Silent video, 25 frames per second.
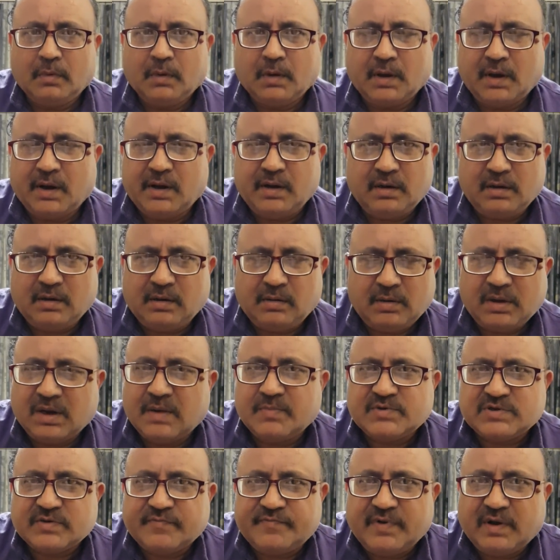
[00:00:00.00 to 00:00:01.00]
in
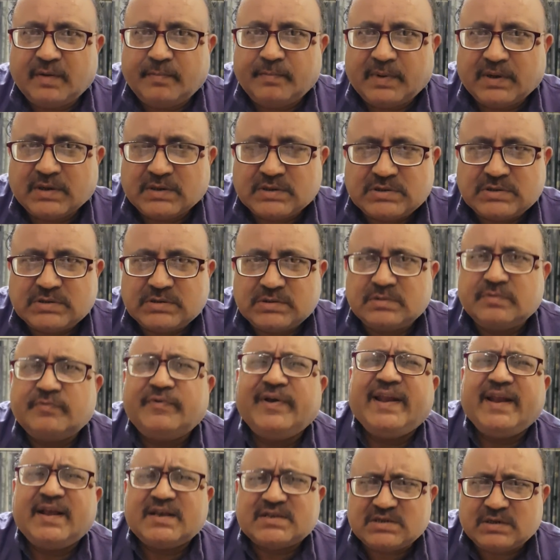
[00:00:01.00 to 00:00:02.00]
terms of numbers,
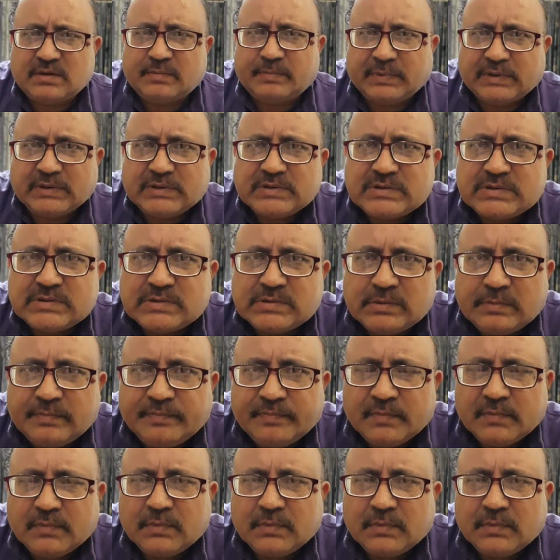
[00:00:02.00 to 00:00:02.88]
various numbers.